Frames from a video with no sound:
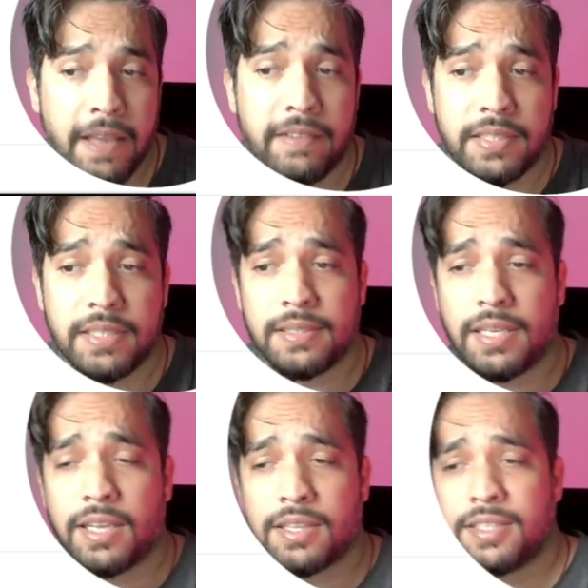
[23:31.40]
which is
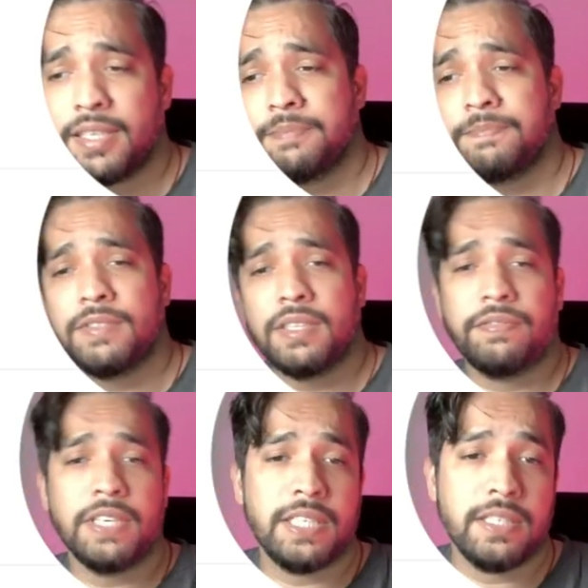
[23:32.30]
yeah, the
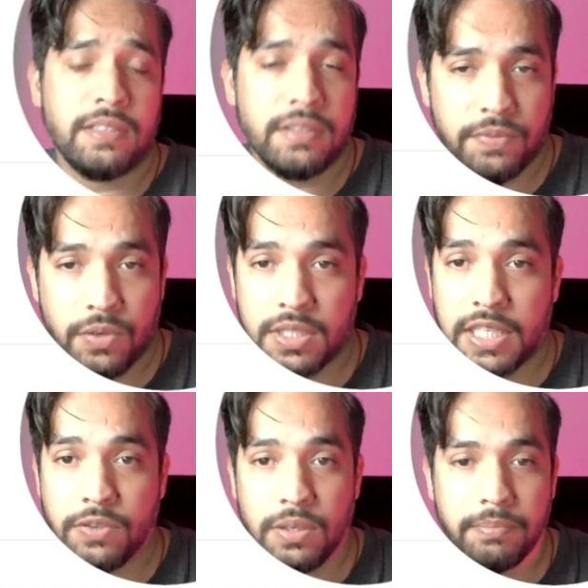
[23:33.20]
free tier for
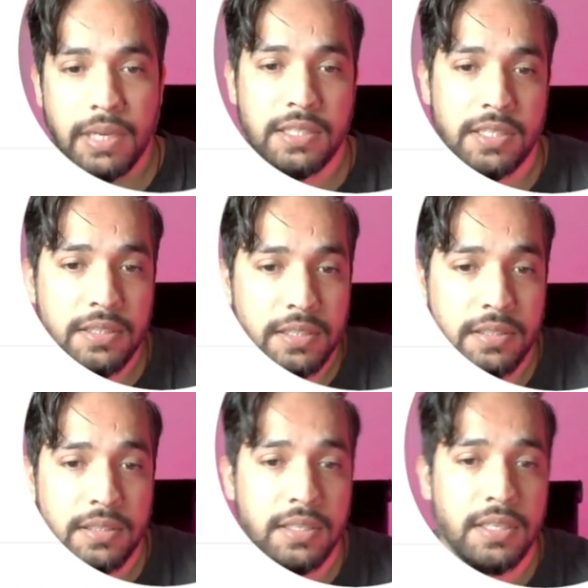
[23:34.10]
SQL managed instance.